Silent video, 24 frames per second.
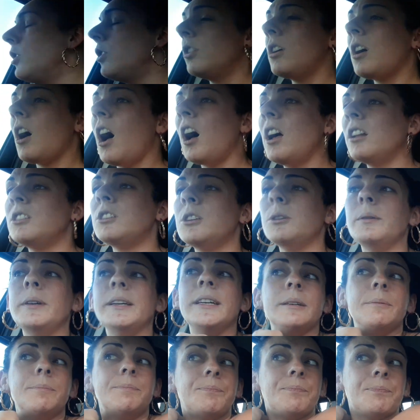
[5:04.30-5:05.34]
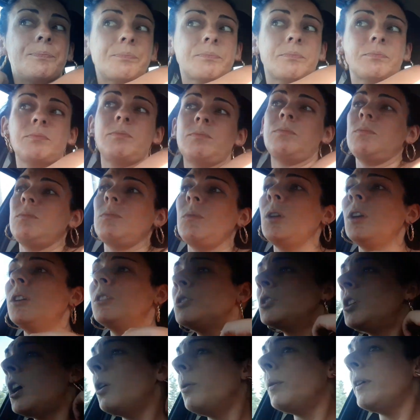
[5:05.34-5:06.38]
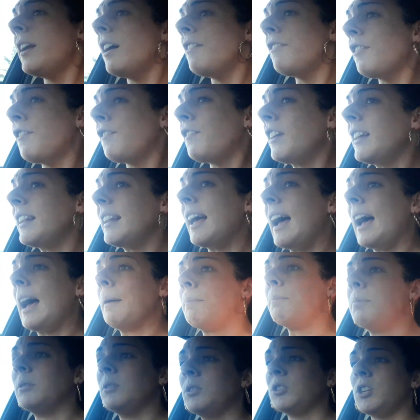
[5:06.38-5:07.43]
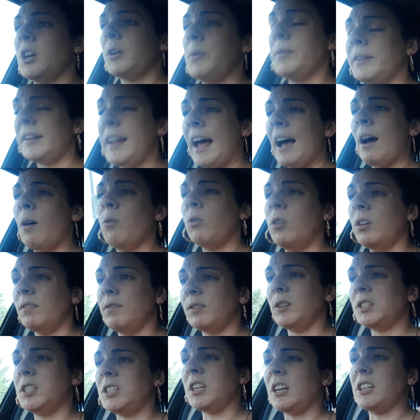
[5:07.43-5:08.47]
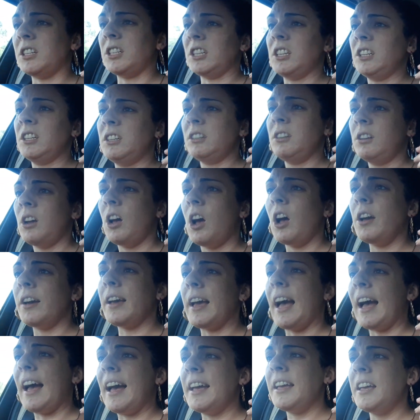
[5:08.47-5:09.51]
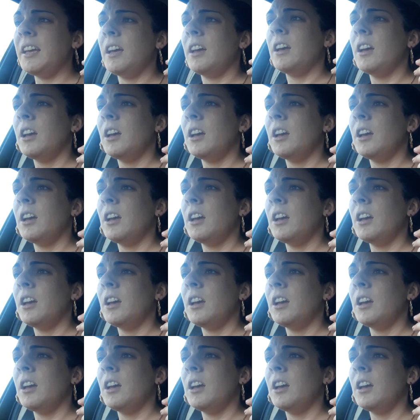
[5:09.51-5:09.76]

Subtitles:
You can't do it. So another thing that happens, so now all of a sudden, okay,